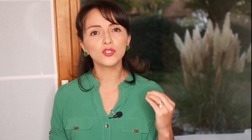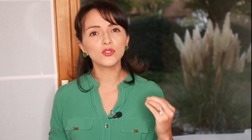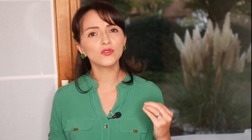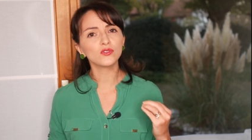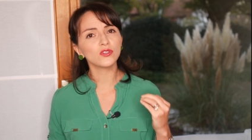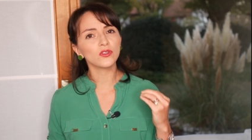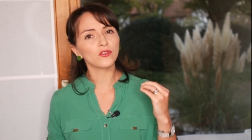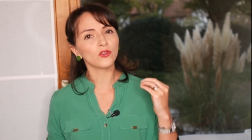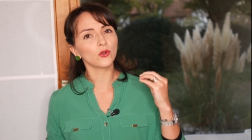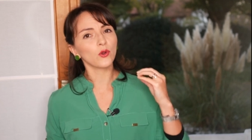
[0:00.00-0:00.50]

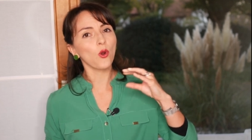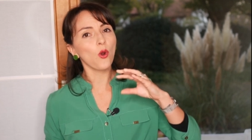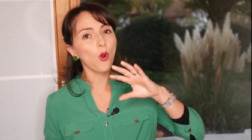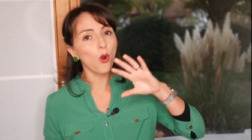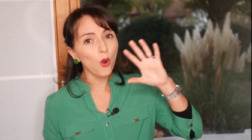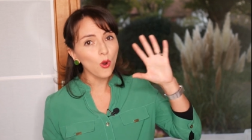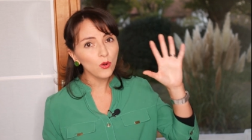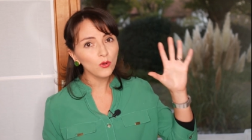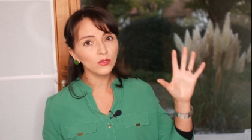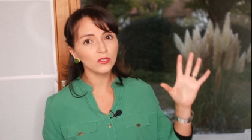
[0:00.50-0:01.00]
using their
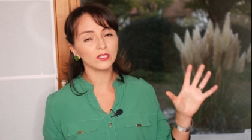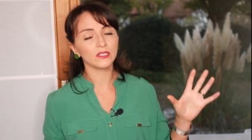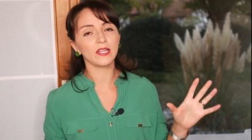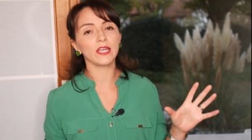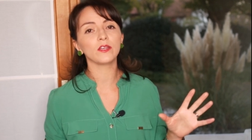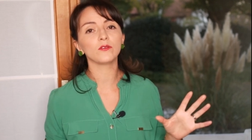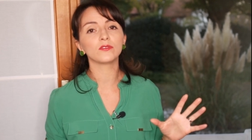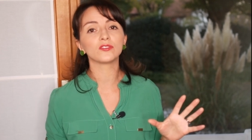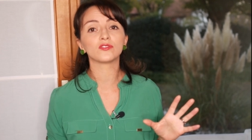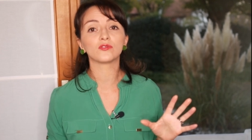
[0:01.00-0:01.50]
whole
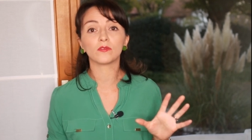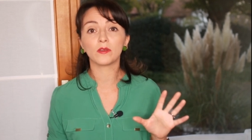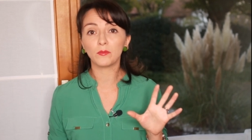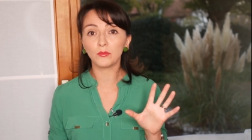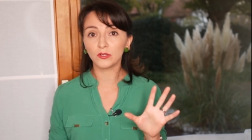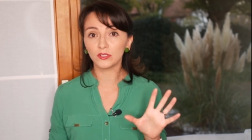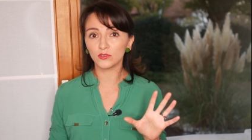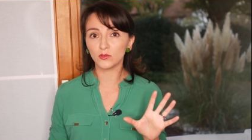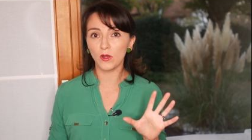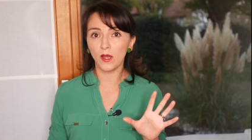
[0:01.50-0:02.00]
language
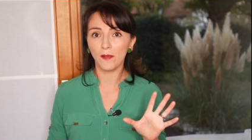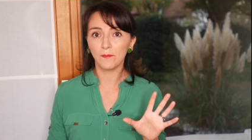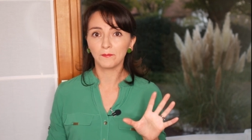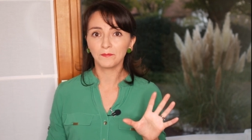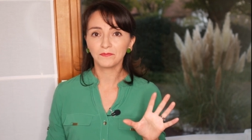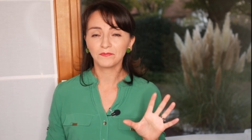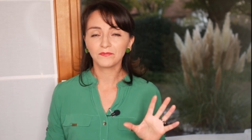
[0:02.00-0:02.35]
repertoire.